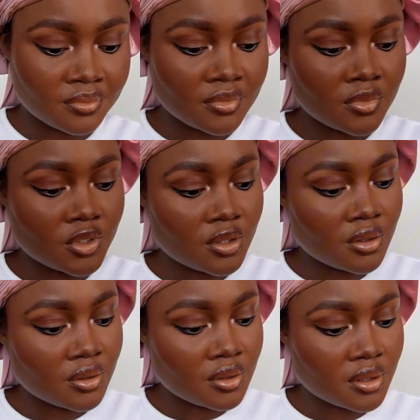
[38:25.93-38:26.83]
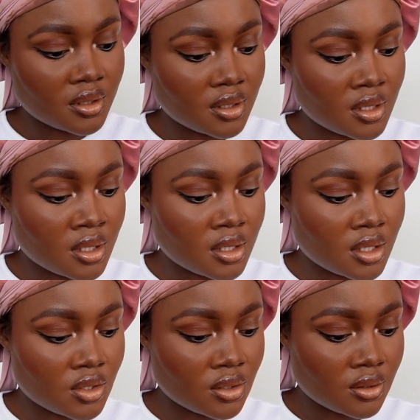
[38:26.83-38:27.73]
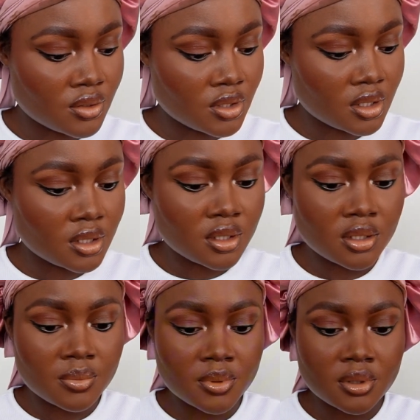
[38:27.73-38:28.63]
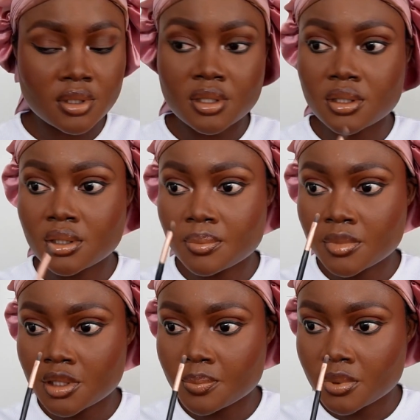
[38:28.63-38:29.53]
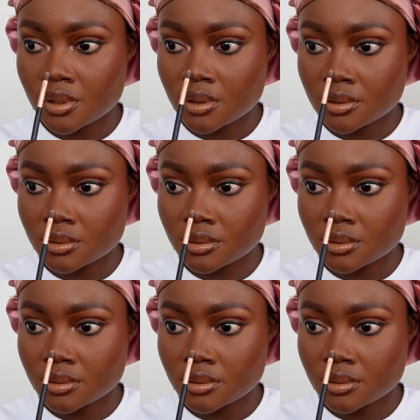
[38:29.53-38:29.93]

I'm just gonna go with this sensational shade, but like it must be,